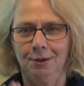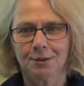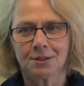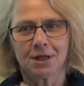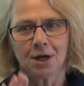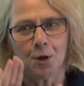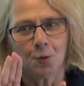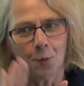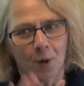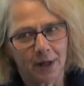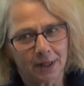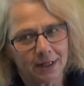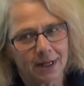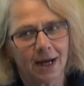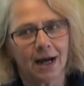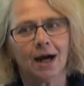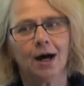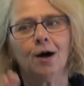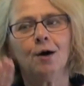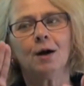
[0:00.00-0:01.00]
you know, tell one
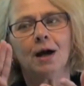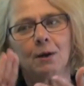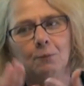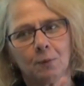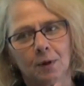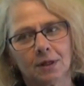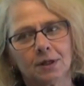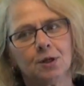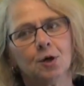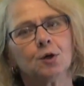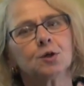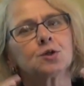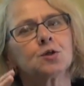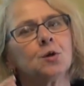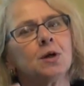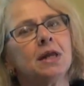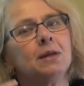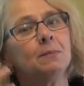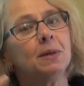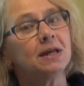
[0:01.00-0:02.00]
now and what, you know,
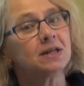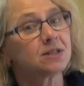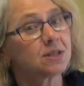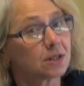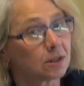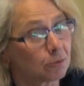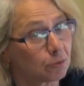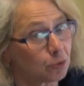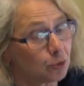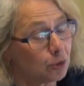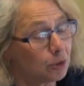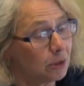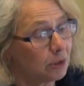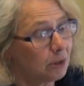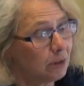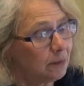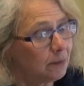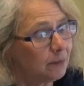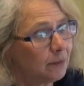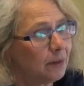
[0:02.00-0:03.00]
so he makes it a
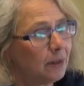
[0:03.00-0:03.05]
rule.